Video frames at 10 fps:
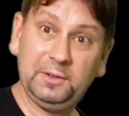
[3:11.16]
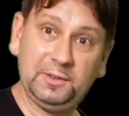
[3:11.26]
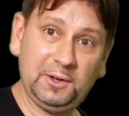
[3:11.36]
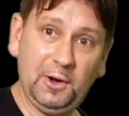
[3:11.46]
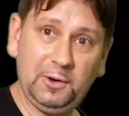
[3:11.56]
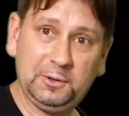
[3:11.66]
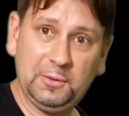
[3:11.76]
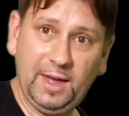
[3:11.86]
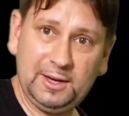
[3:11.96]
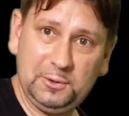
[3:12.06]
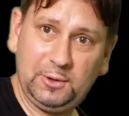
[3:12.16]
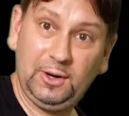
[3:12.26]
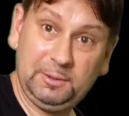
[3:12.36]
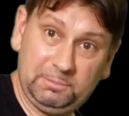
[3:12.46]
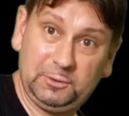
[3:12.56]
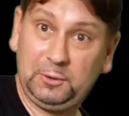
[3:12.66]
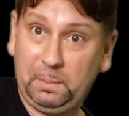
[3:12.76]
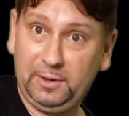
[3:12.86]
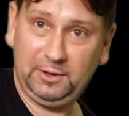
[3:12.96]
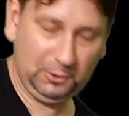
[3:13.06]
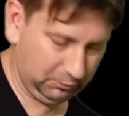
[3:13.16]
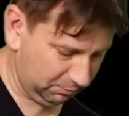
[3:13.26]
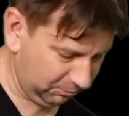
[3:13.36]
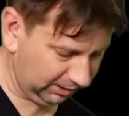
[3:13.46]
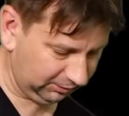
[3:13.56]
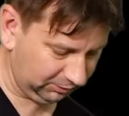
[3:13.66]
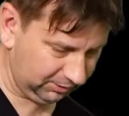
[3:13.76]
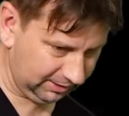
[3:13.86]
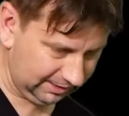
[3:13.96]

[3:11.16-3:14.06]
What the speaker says: staccato, that you're kind of stopping the notes from ringing, so